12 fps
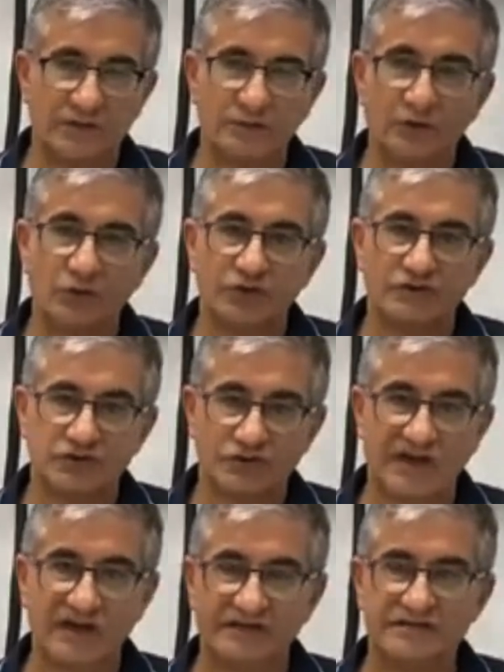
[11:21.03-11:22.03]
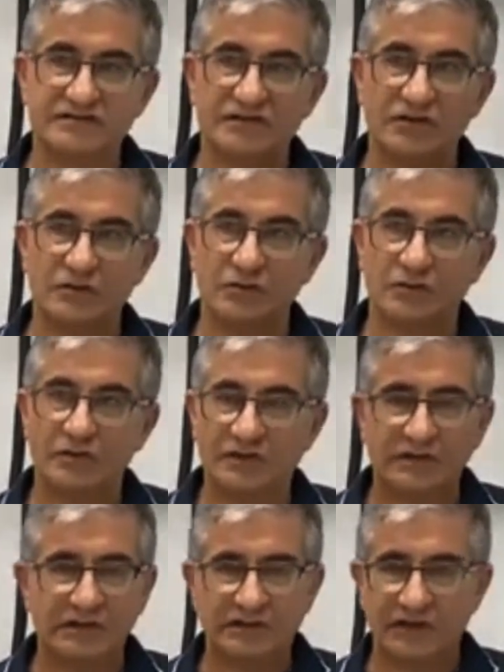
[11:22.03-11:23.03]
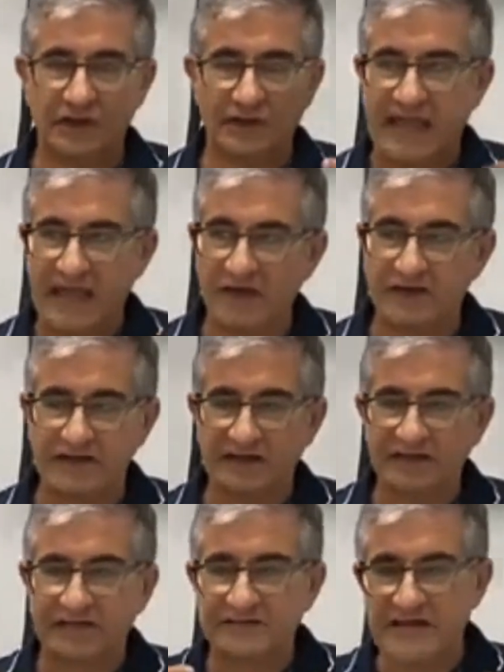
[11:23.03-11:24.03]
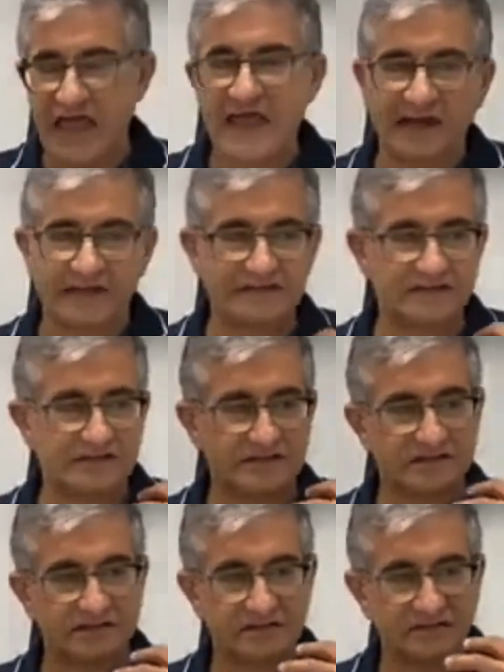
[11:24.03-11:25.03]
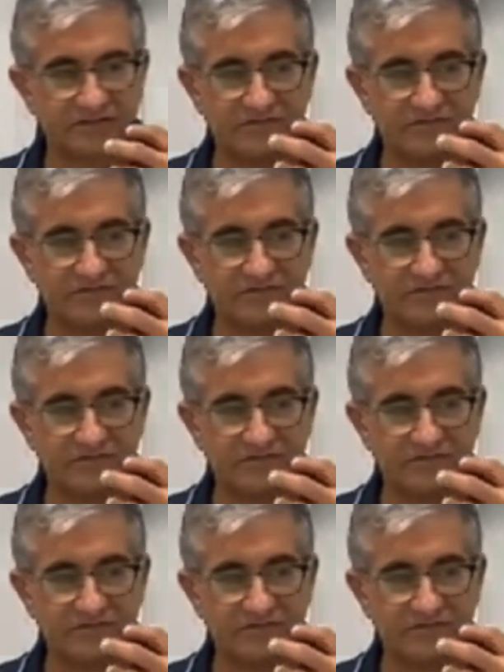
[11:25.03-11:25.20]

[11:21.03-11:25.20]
We orchestrate, so, accounting, tax,